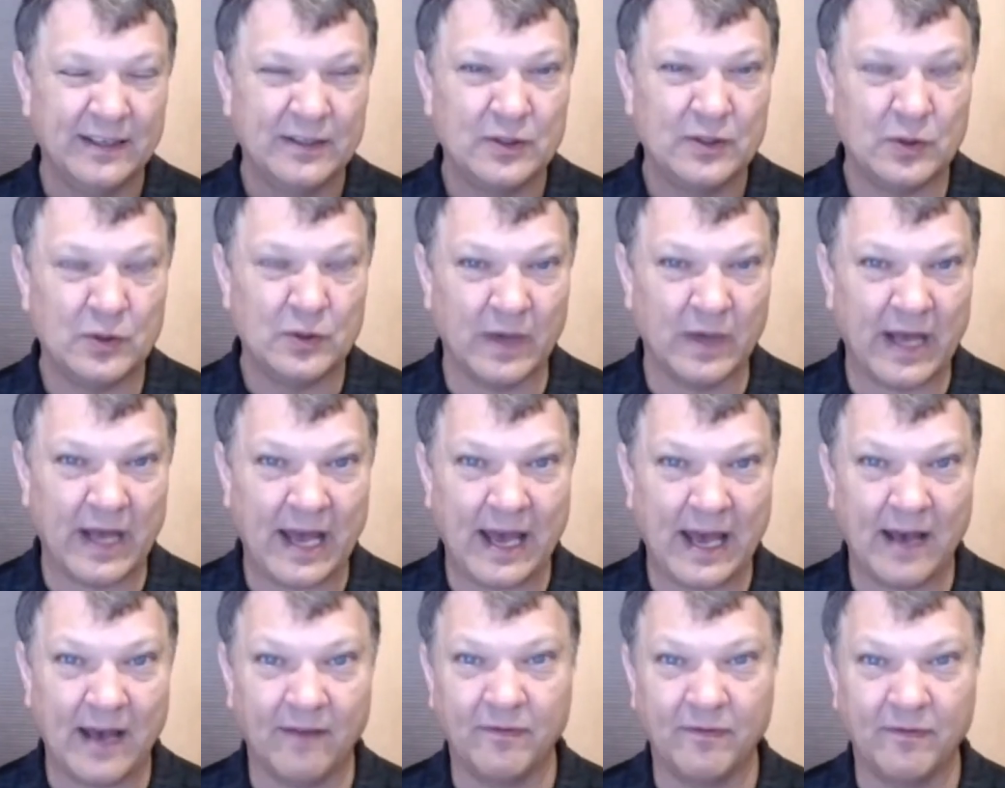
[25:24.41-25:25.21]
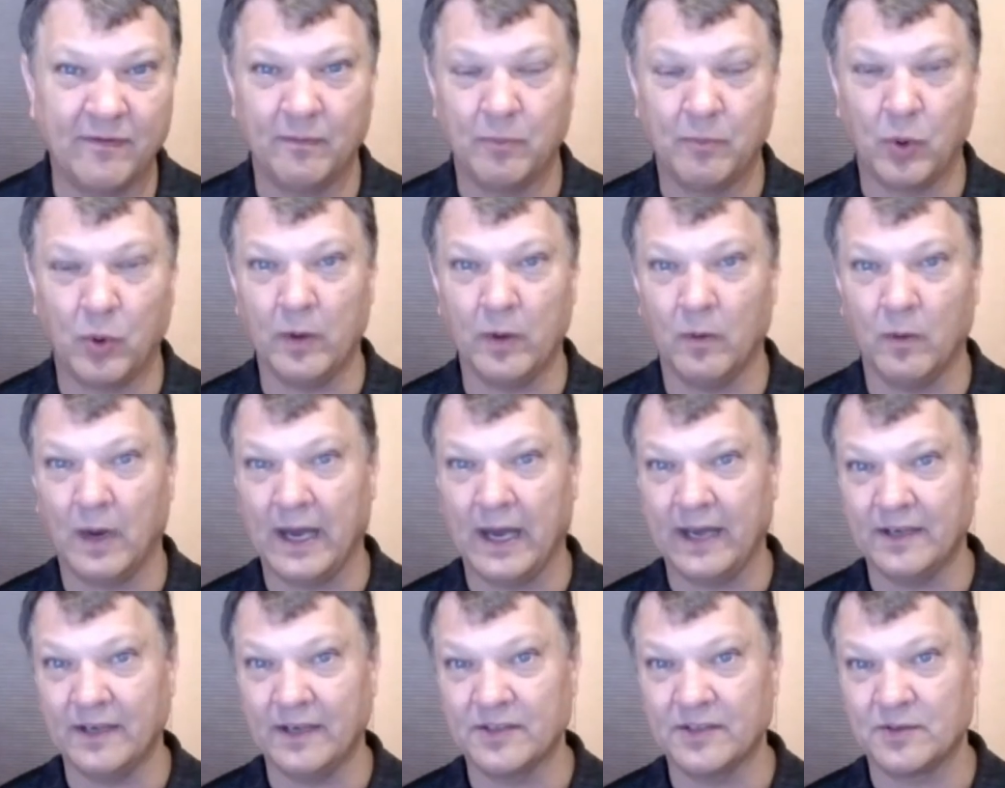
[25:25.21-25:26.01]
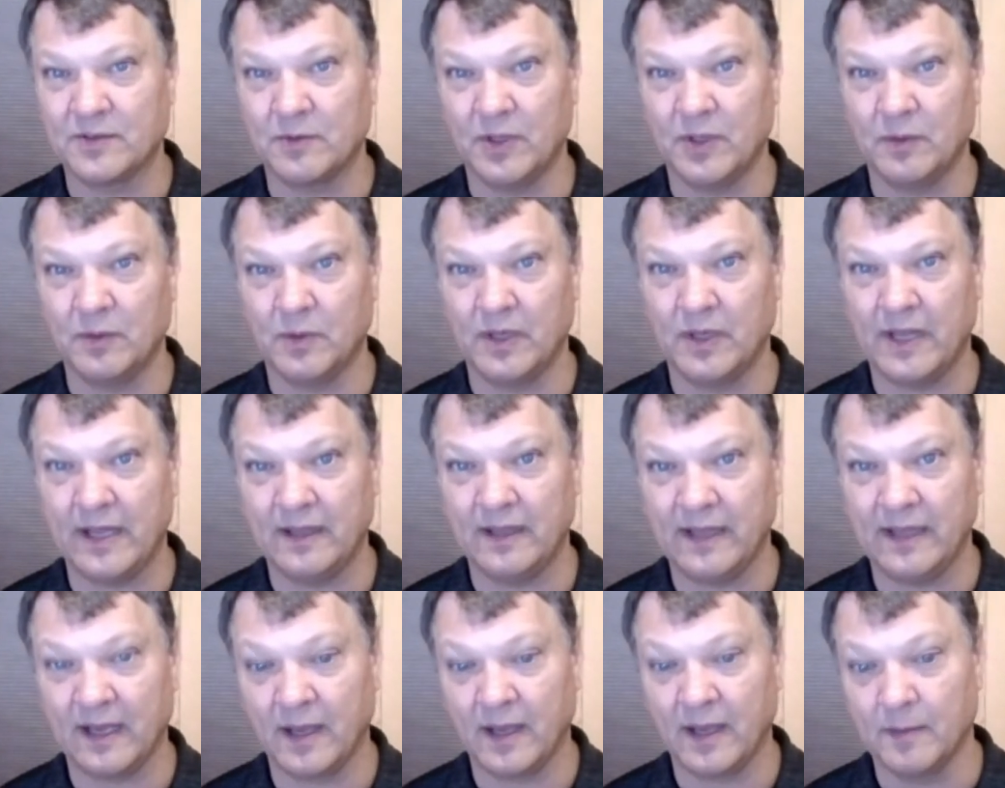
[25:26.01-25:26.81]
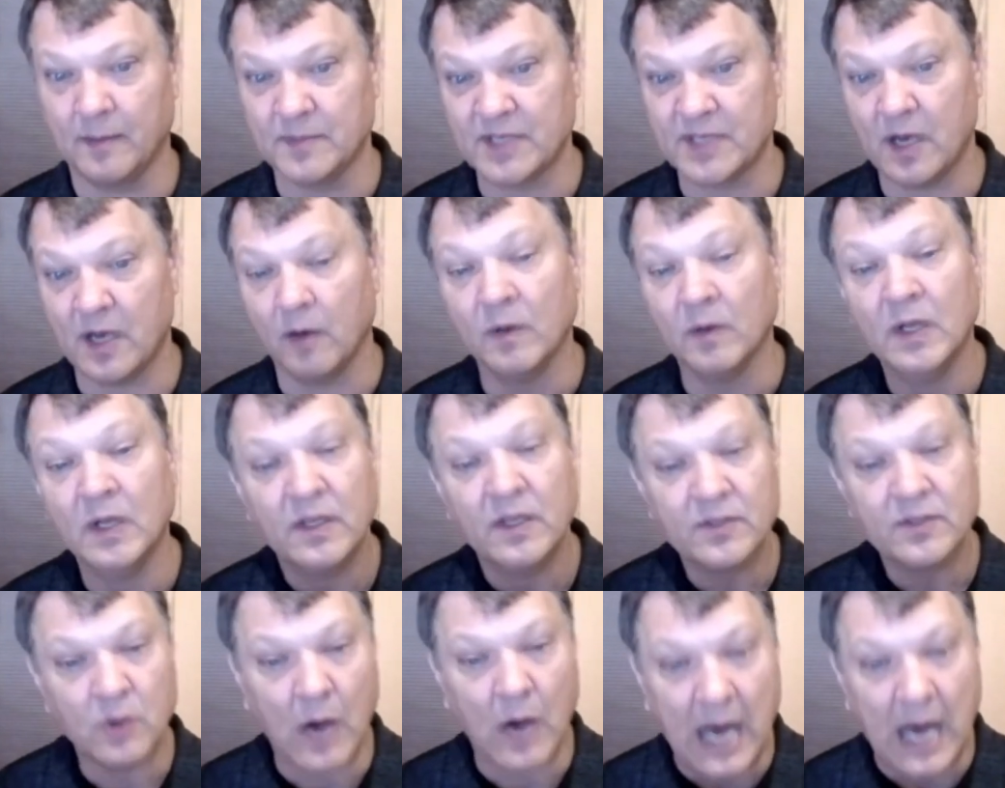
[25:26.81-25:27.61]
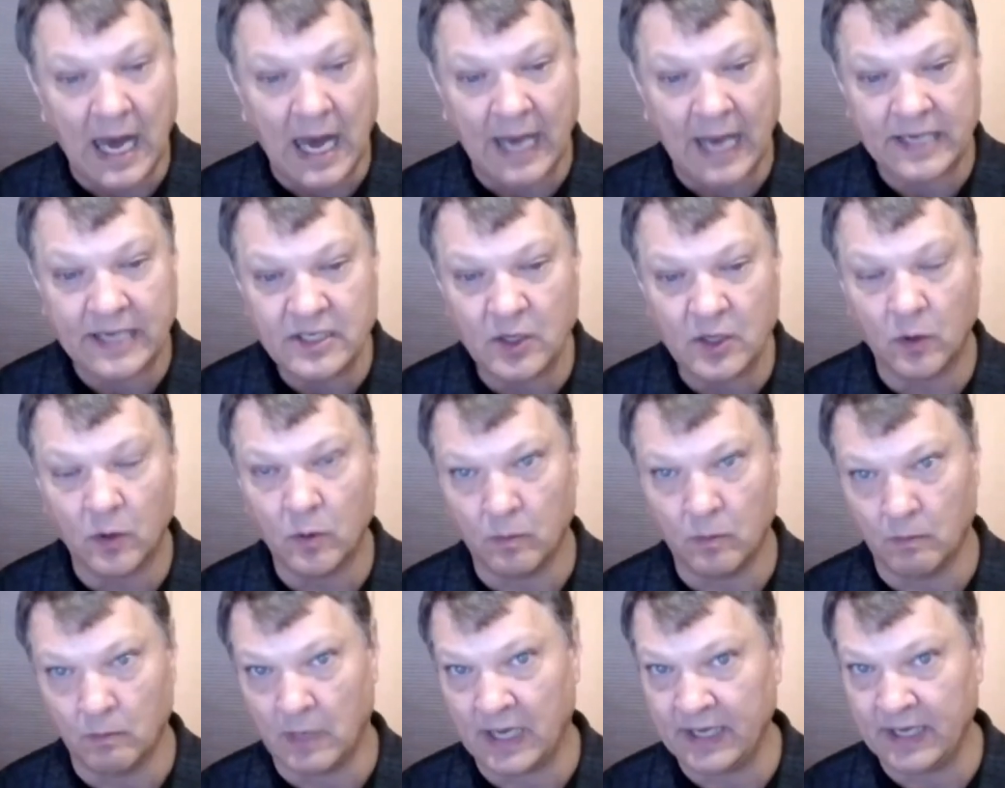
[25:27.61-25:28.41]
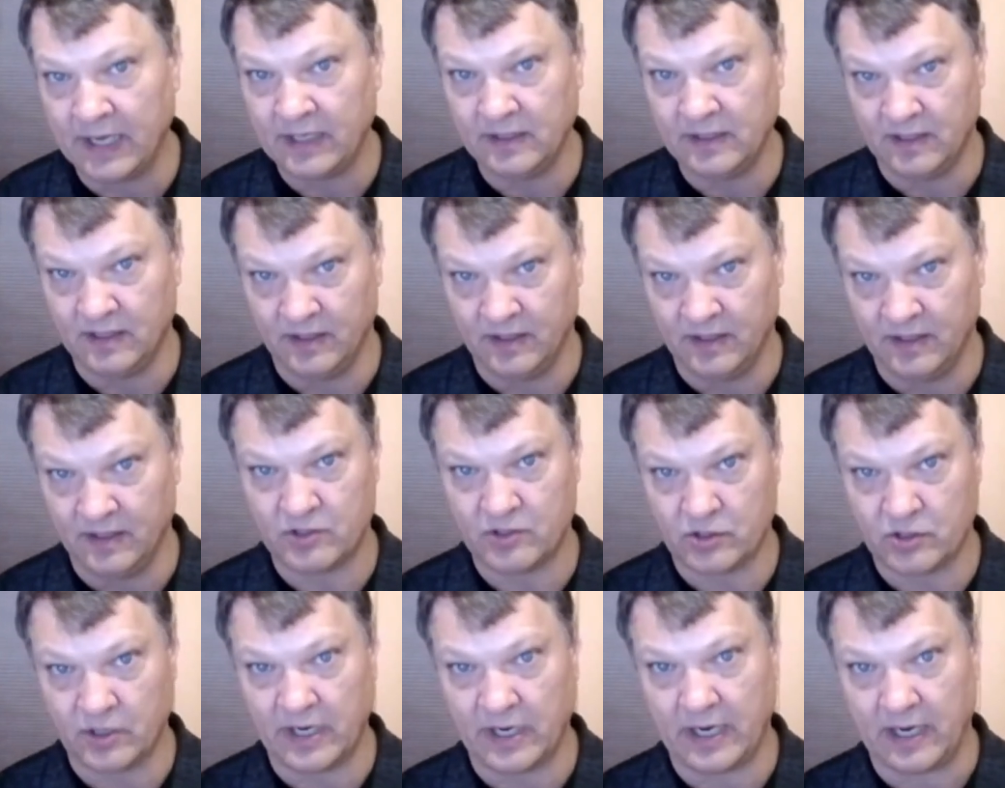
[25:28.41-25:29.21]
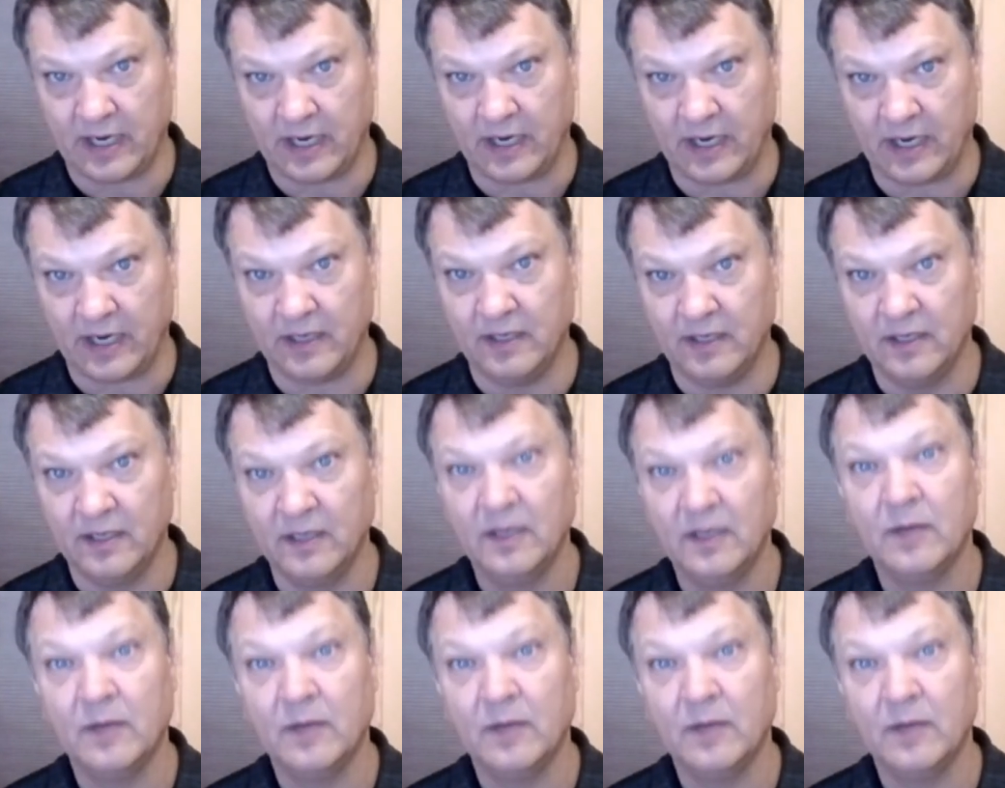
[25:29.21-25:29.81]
two and a half point wide is really where that that comes out so i don't mind this trade